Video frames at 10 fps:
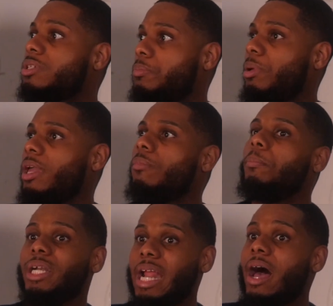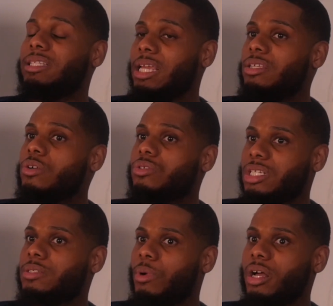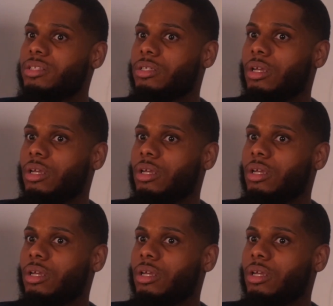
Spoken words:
took you 6 months to pay, but now at the end of those 6